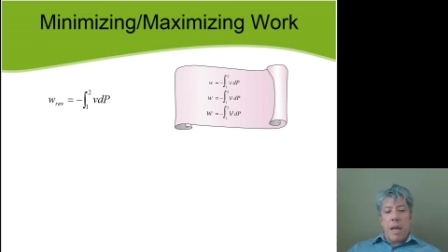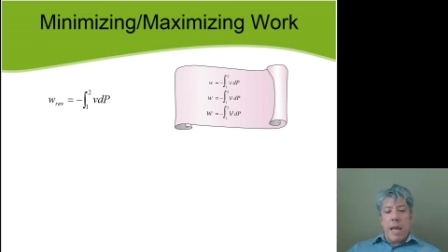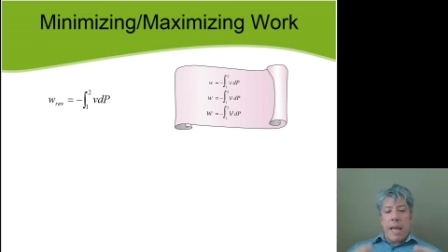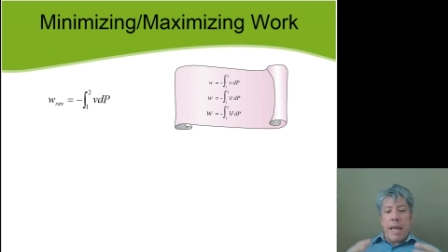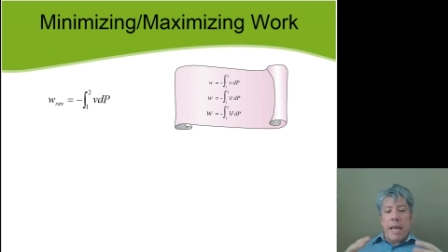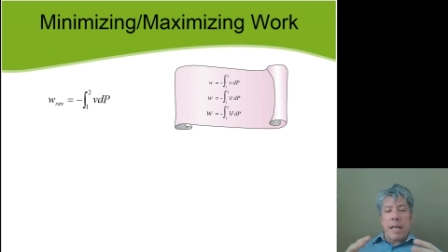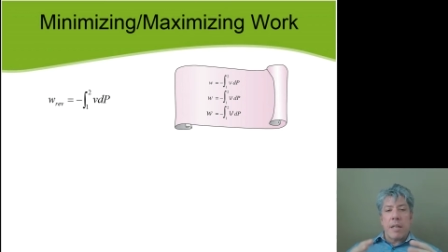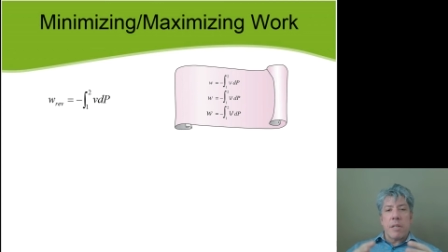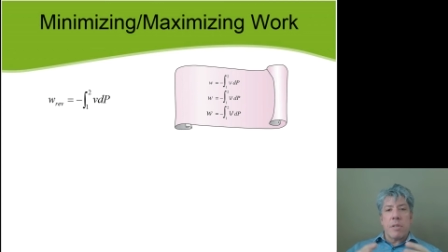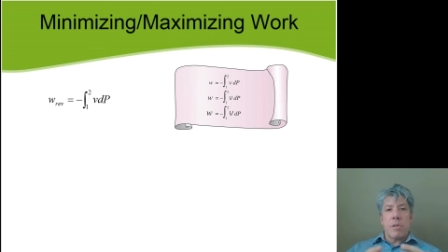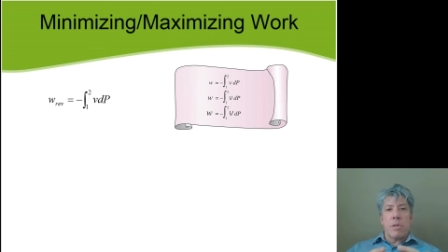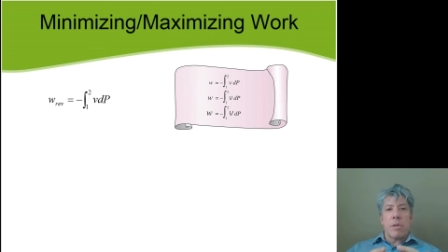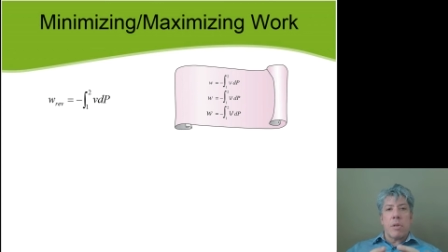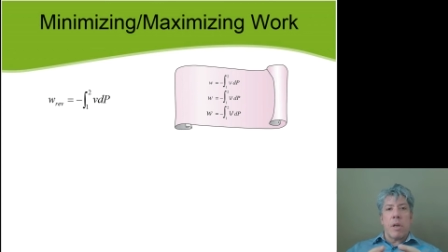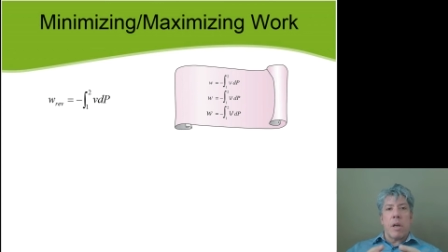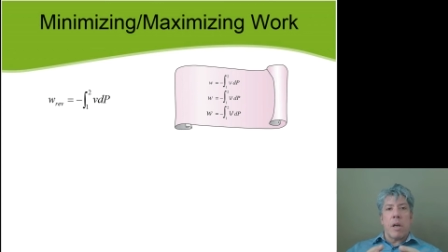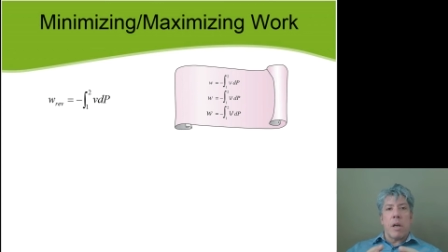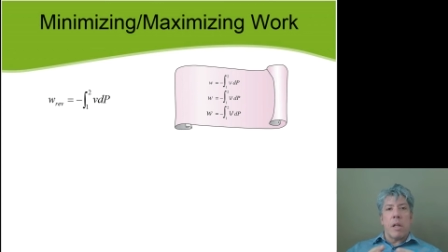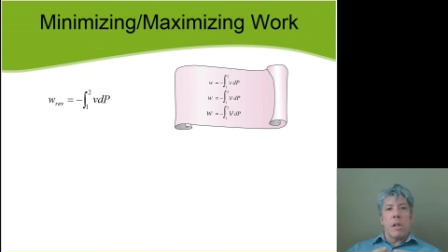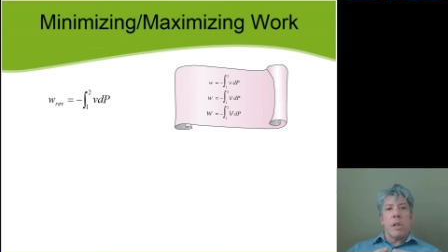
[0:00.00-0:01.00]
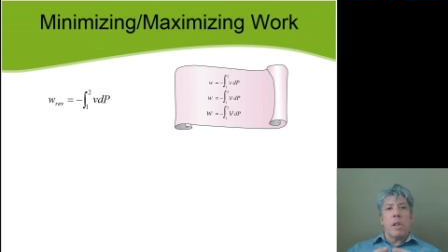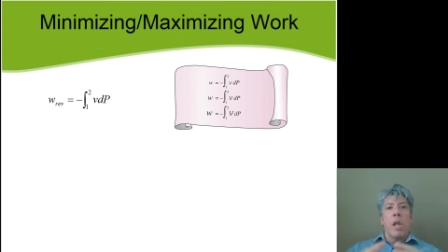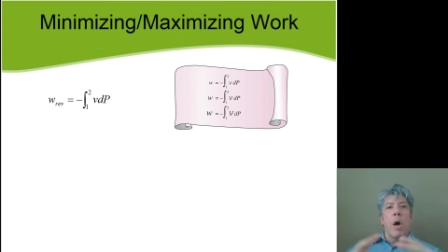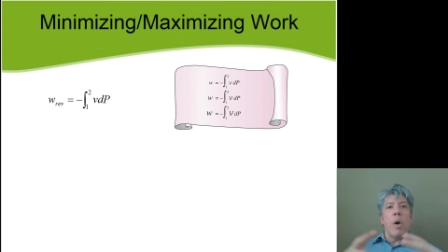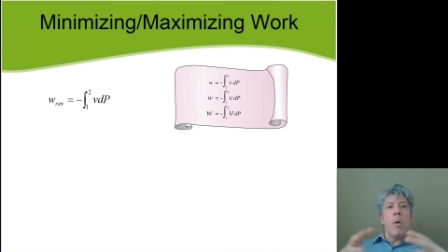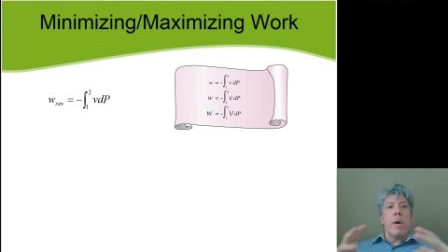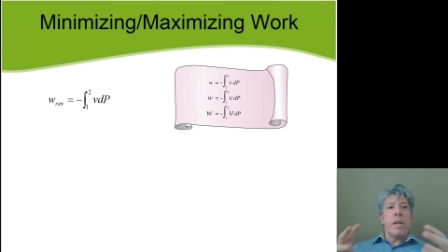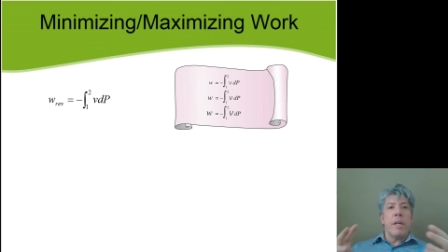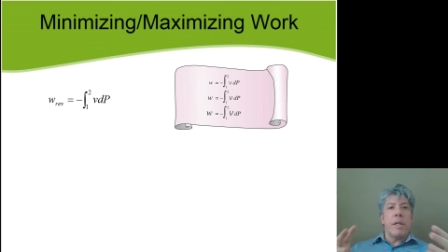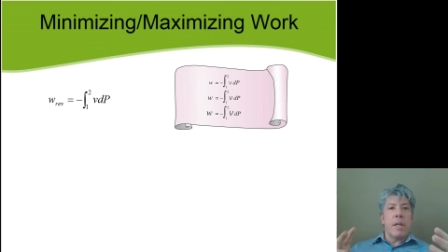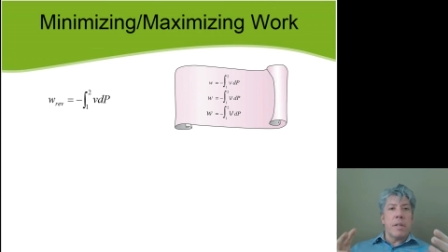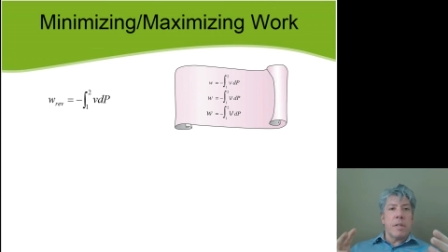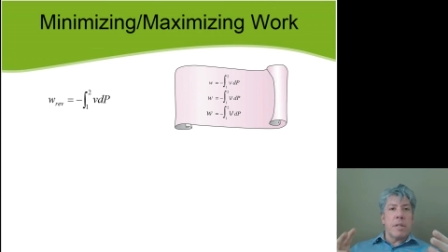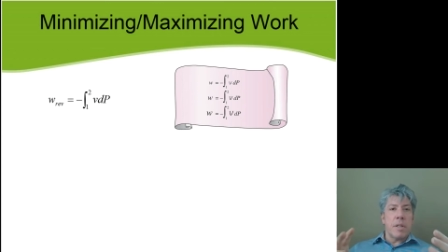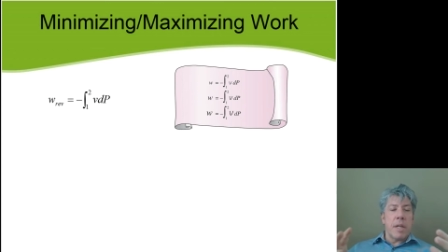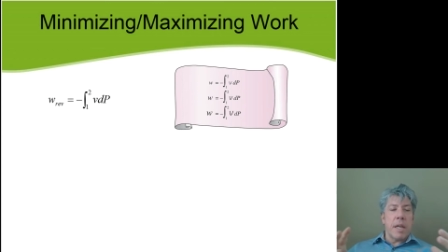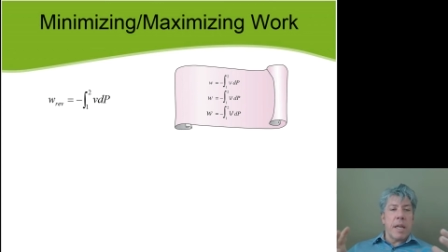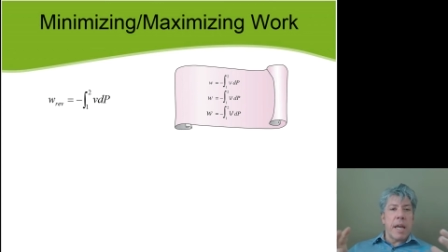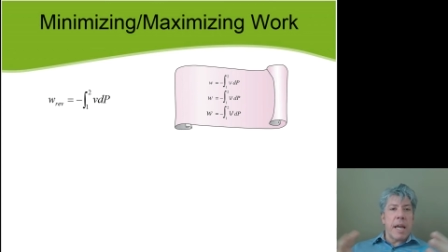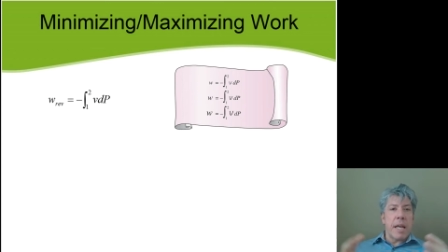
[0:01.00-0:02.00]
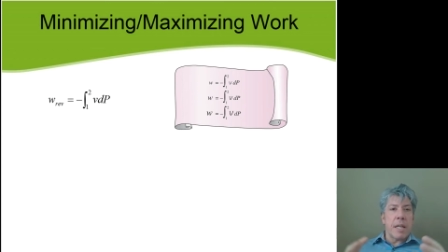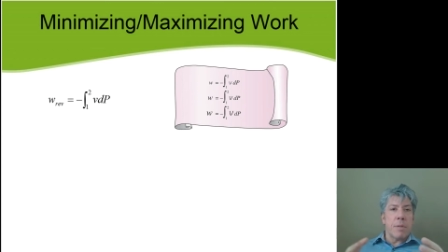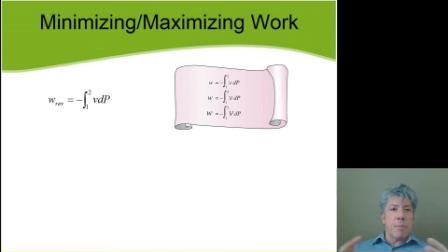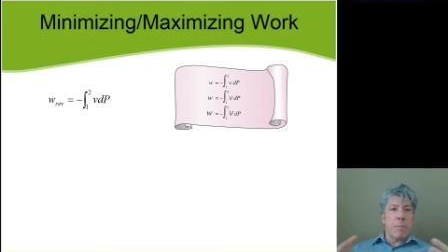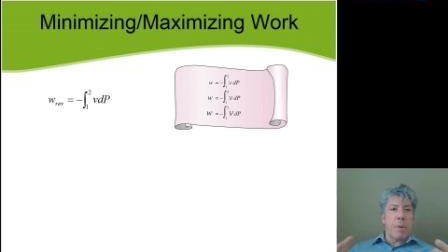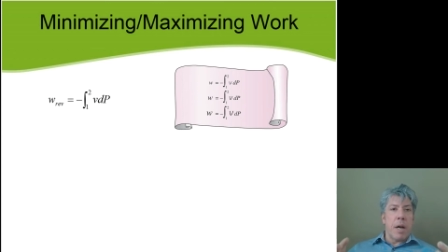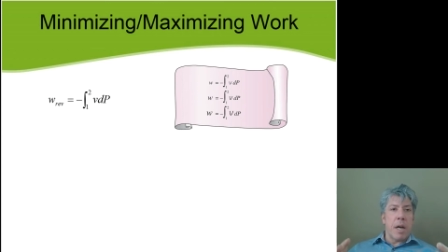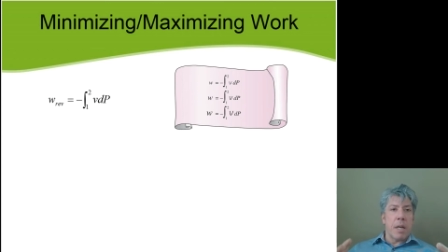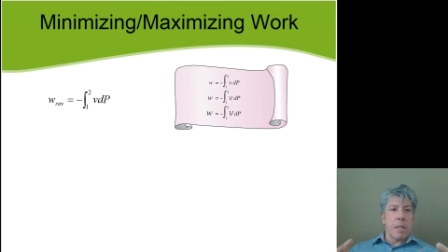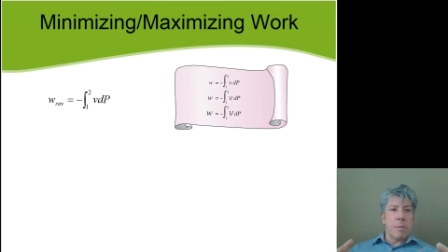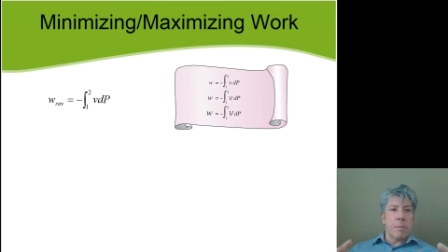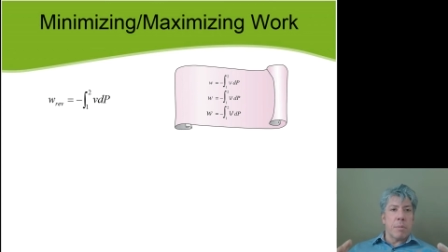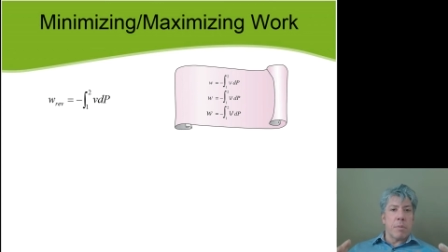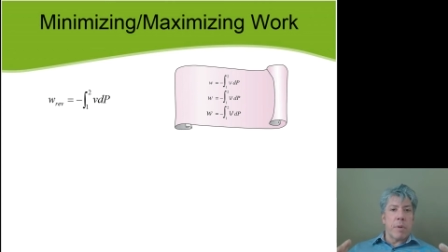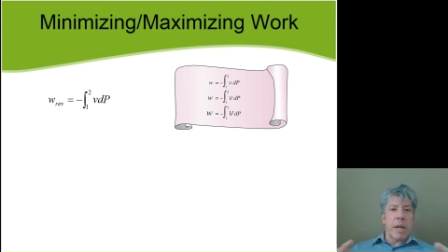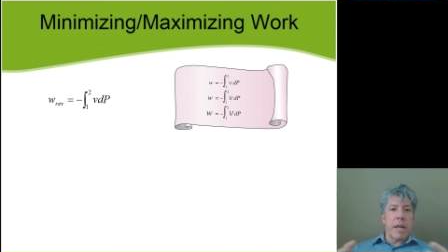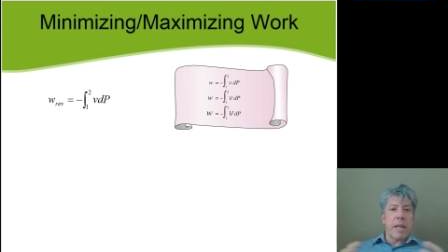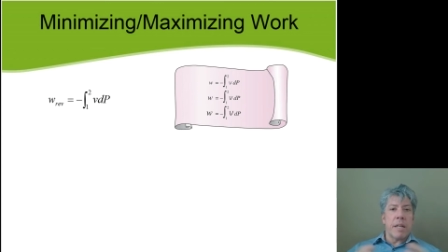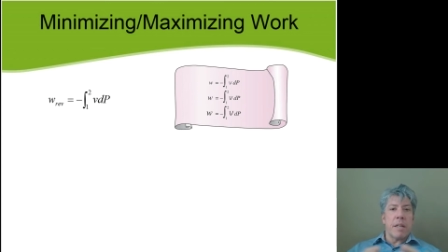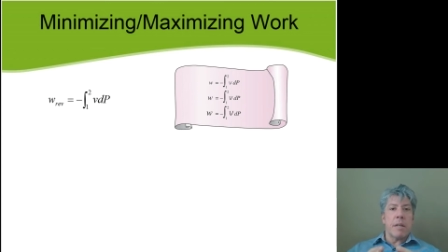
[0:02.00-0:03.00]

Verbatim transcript: as uh, low a density as possible, right?